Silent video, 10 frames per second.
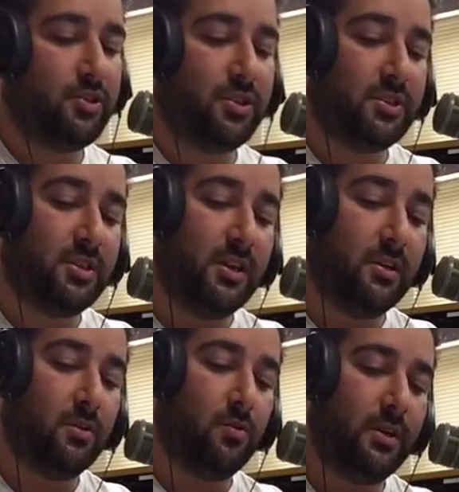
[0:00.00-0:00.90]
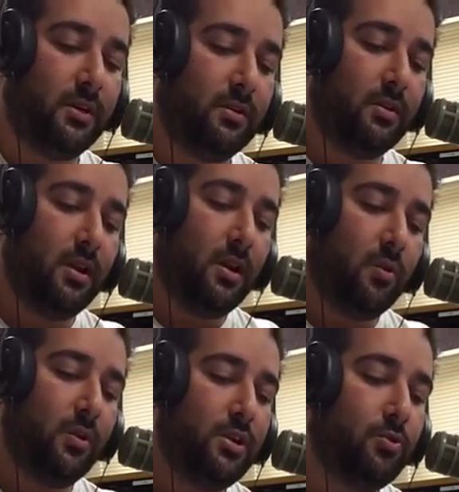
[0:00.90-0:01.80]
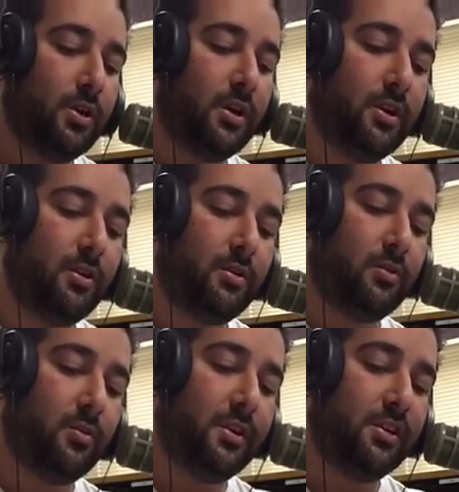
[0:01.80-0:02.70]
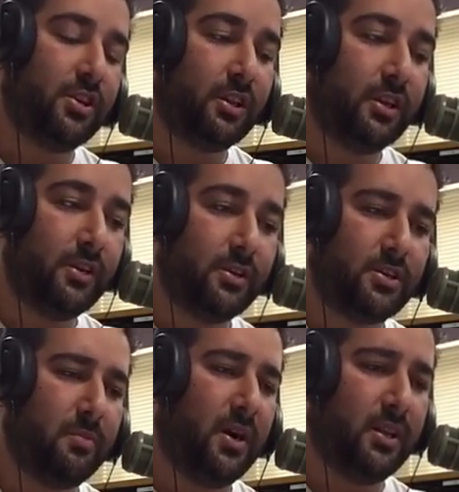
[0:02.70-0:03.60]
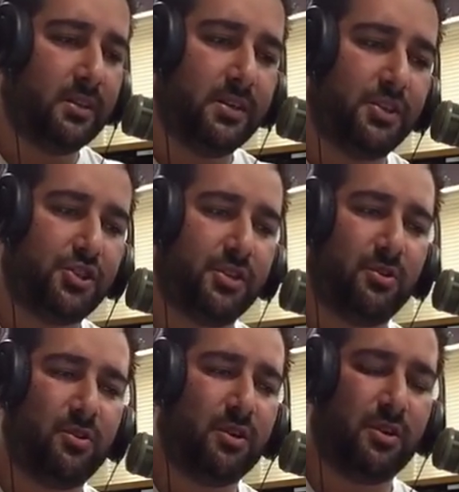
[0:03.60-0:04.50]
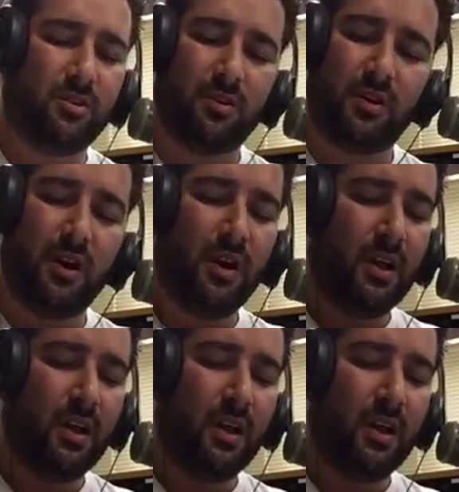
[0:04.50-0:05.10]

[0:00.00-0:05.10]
just say when you hear one of your leaders, a politician or